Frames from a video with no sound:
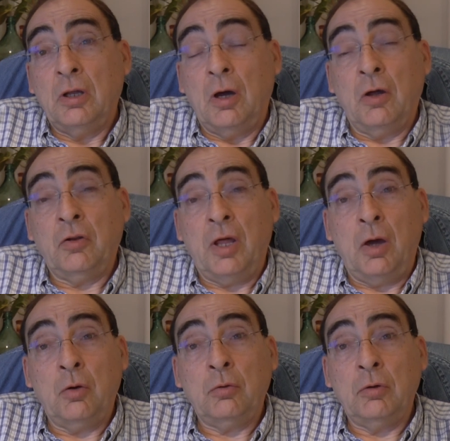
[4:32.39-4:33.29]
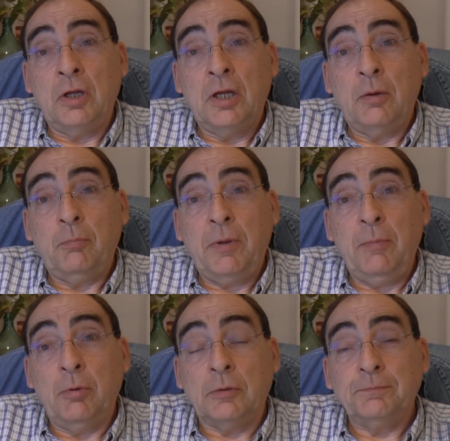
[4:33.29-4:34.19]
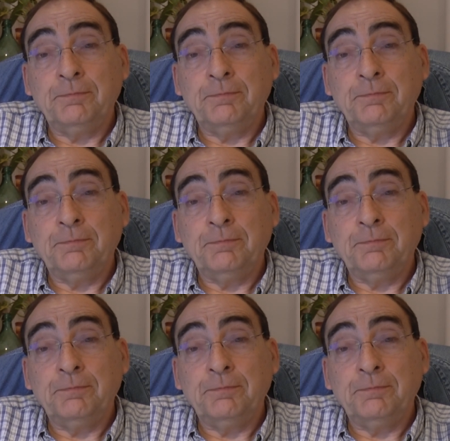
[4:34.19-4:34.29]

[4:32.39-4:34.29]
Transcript: on their own people.